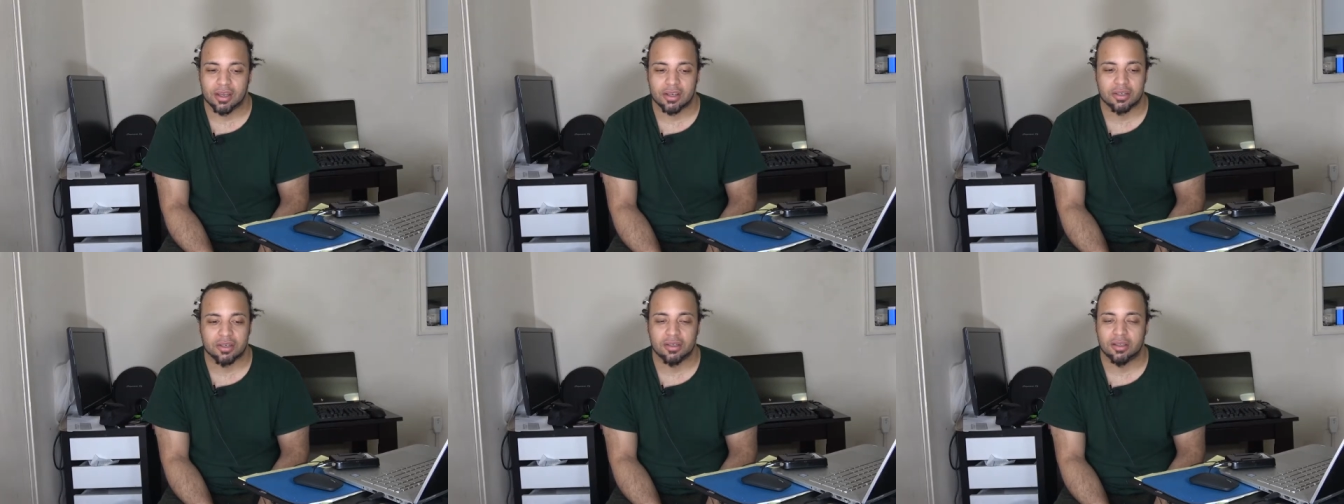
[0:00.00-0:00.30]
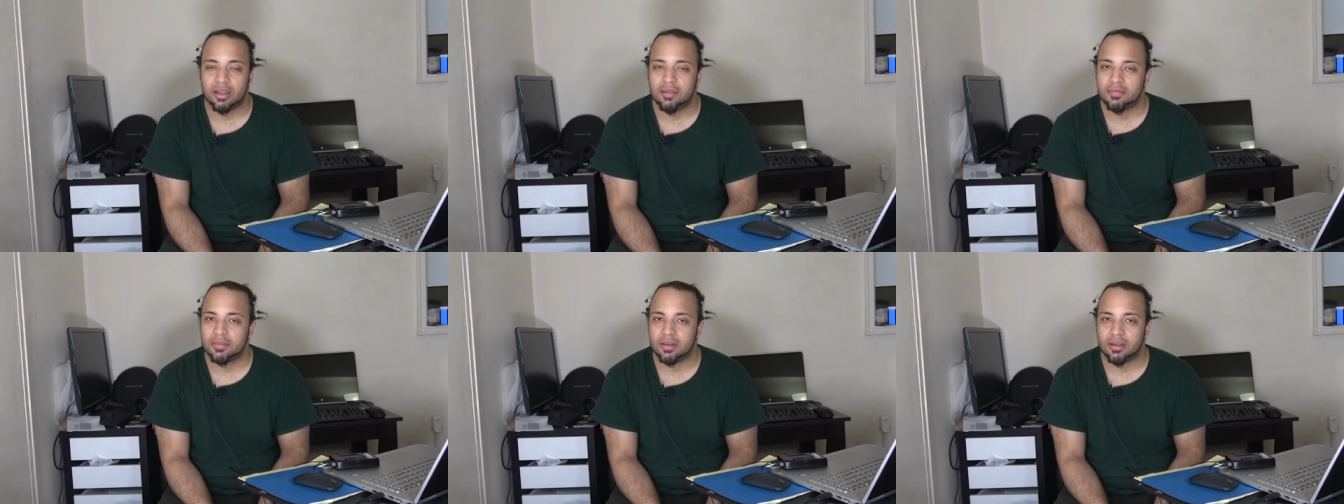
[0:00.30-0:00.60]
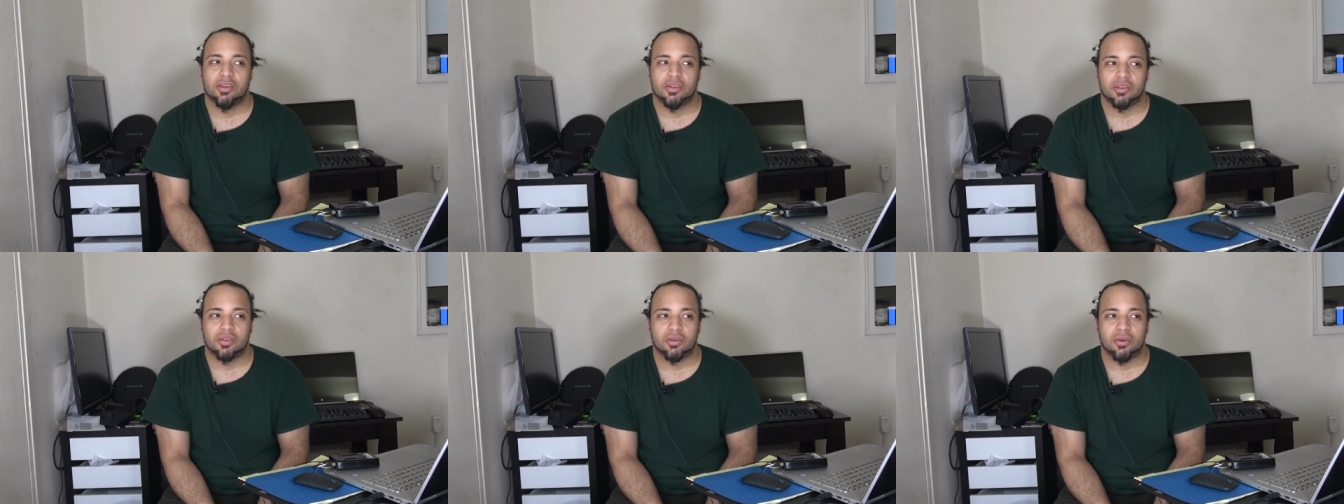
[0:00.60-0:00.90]
I should have left it
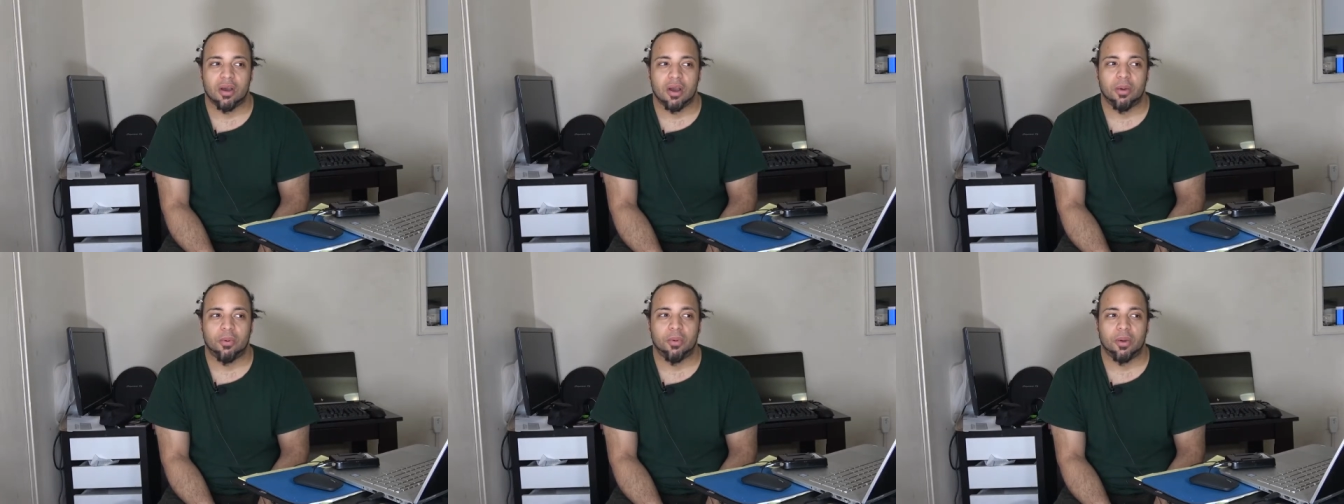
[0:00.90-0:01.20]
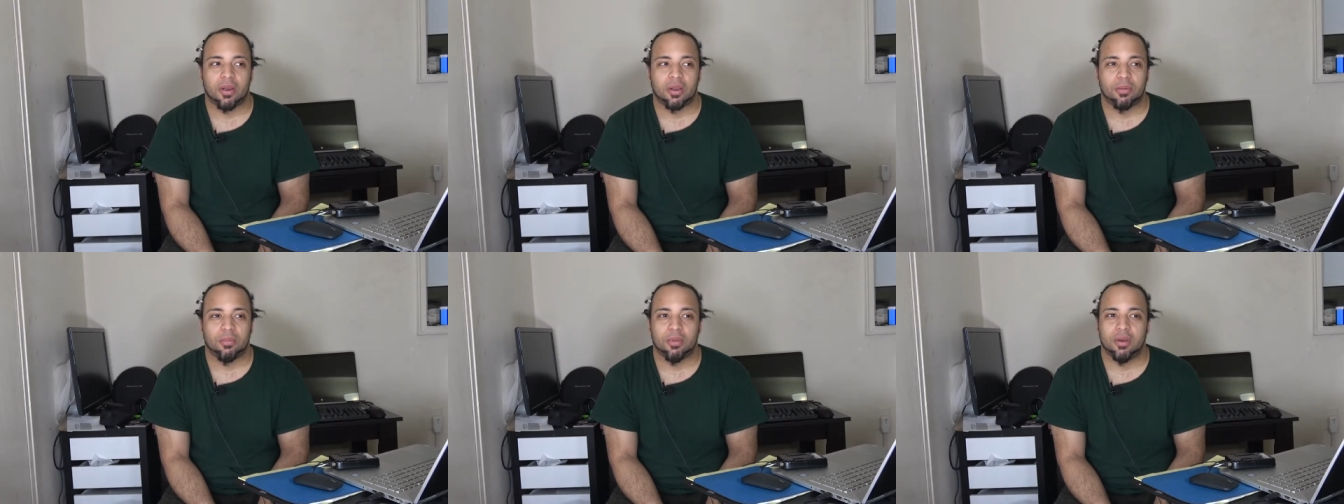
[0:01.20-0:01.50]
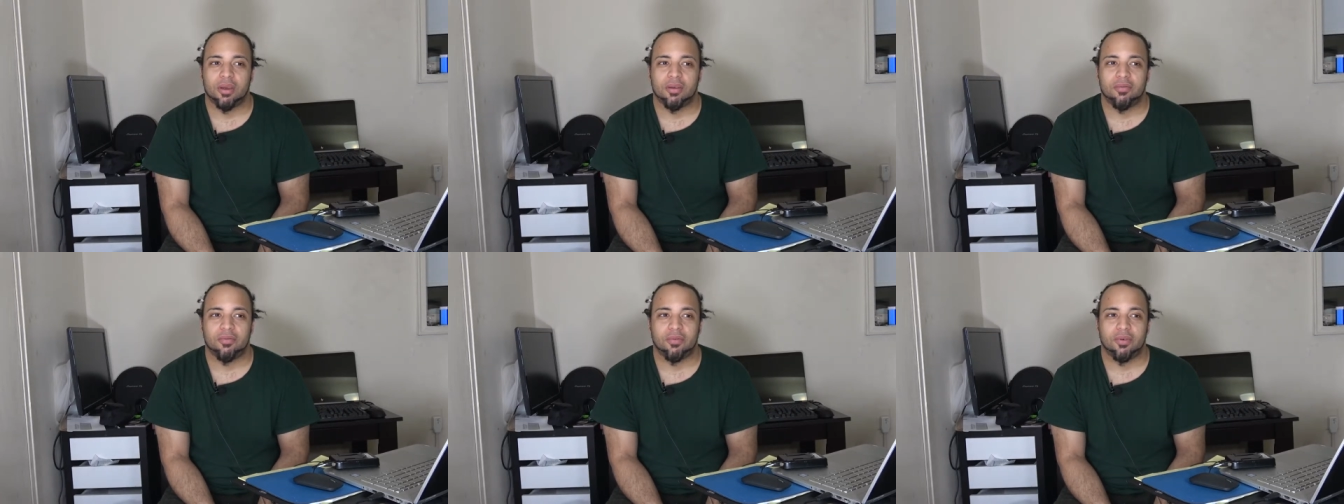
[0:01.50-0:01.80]
alone. So I
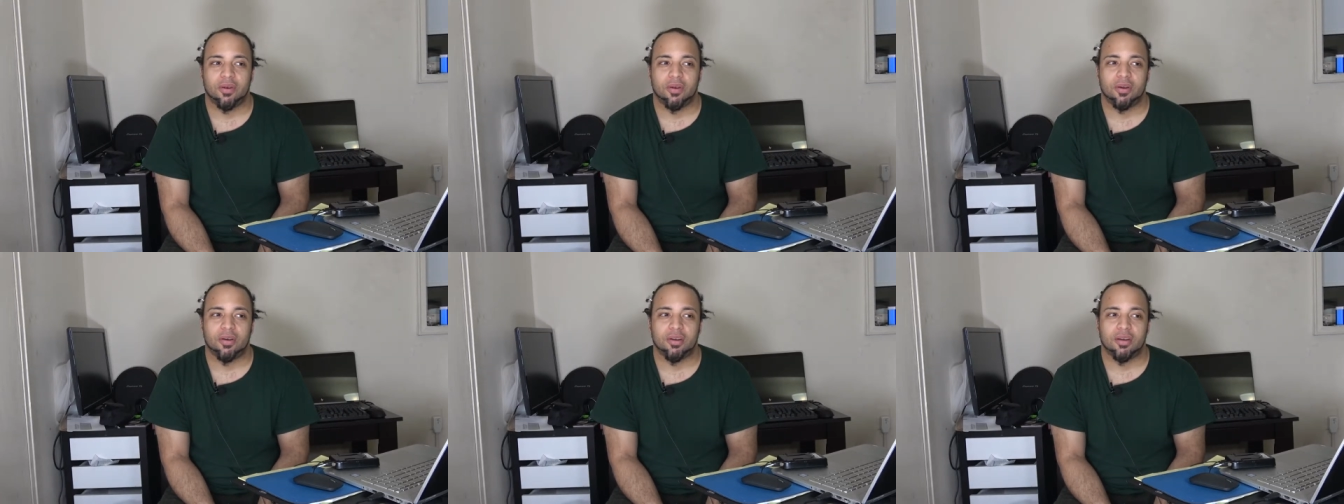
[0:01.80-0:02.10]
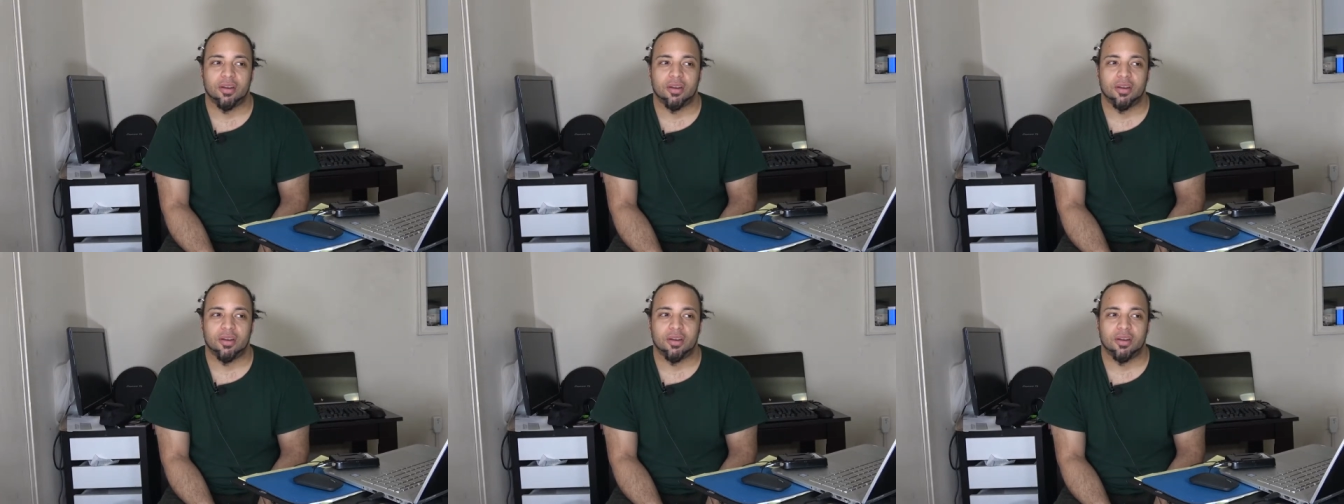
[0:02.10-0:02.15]
recommend for